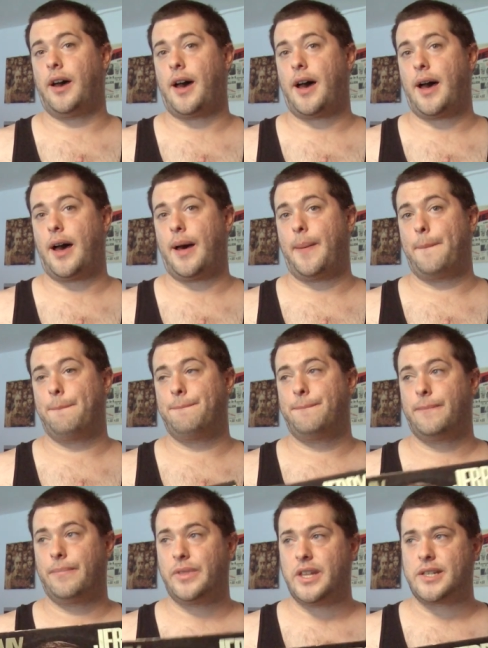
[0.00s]
um,
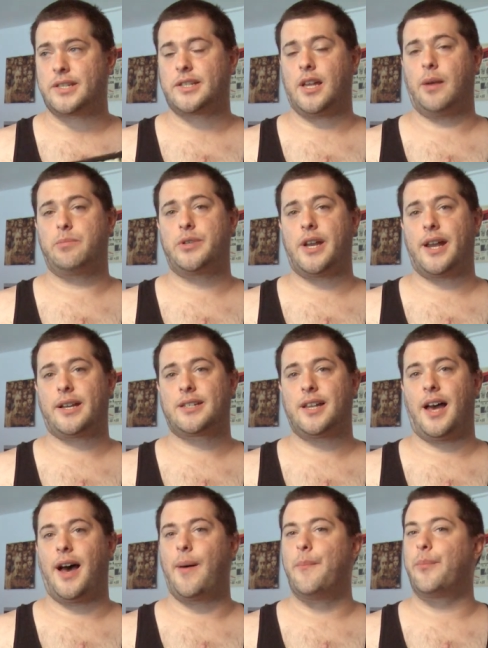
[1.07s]
this subject.
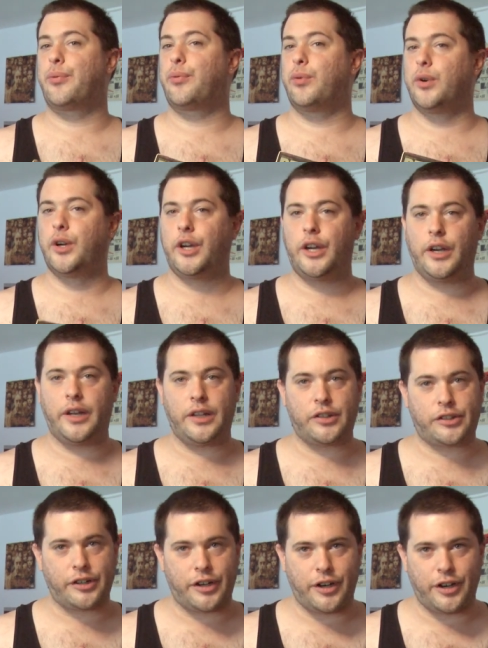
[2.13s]
I'm pretty
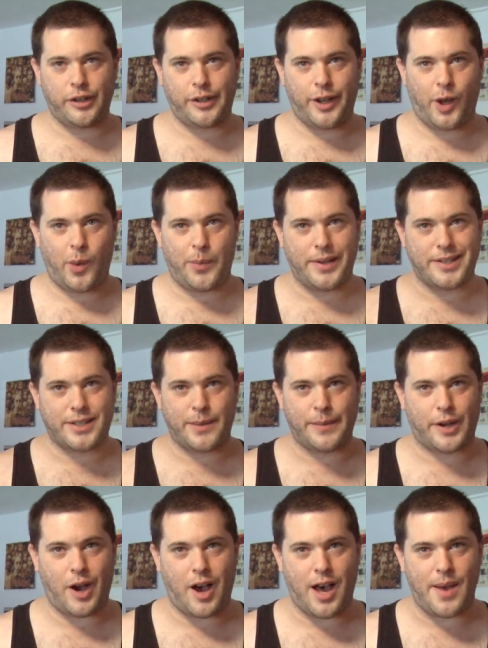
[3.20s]
certain there'll be some
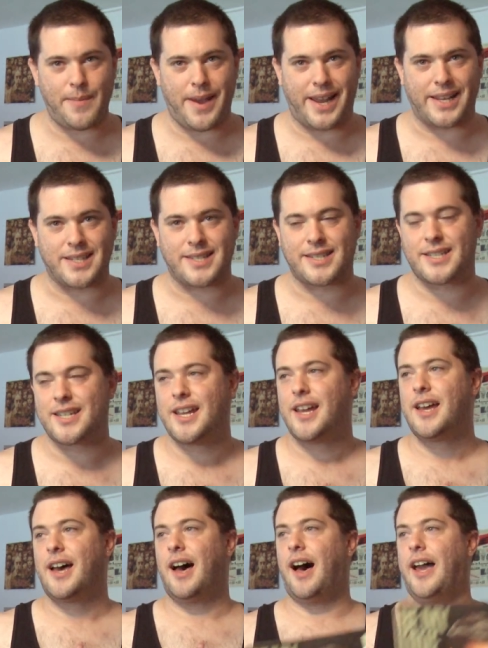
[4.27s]
comments.
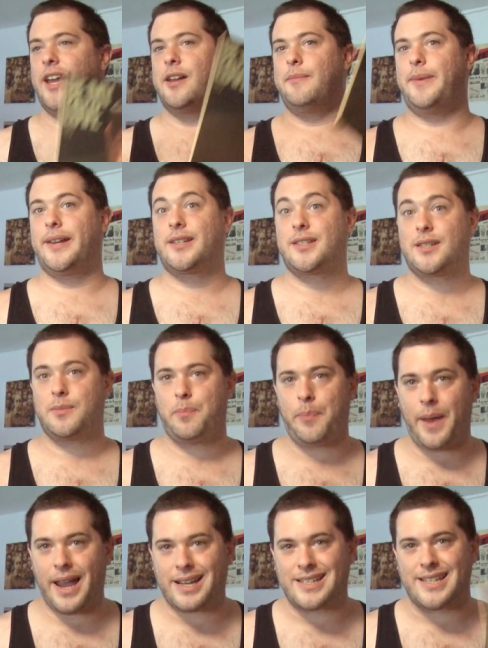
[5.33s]
I am
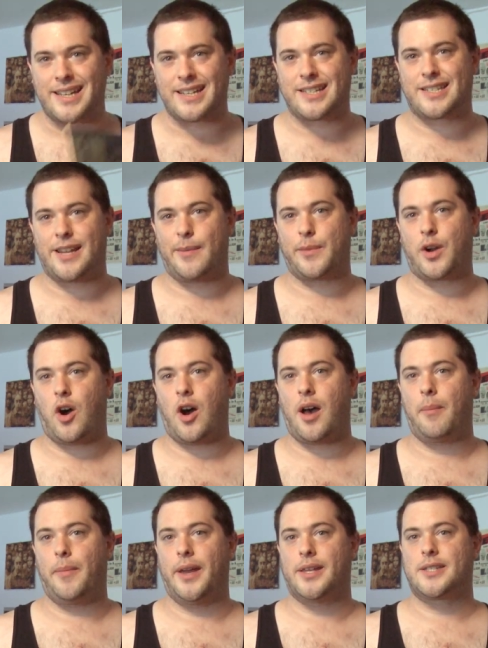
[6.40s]
expecting some
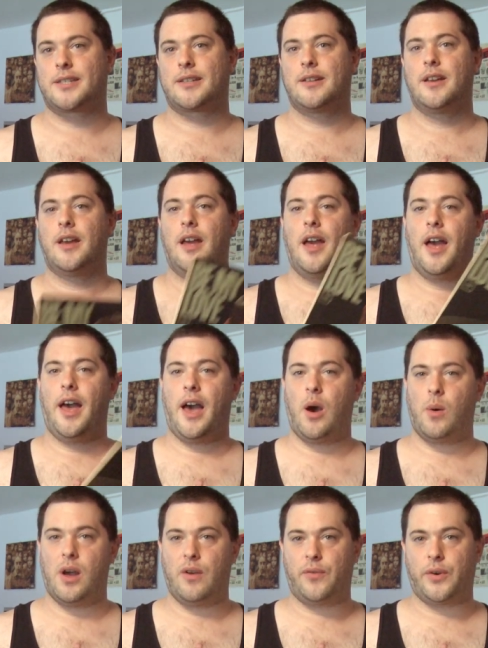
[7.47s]
comments.
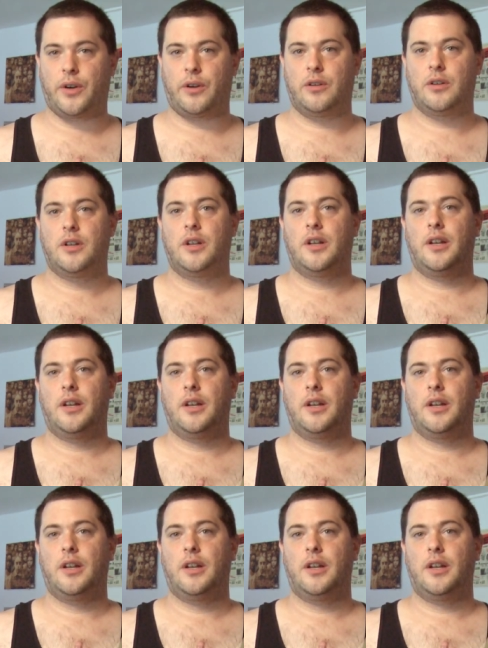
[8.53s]
However,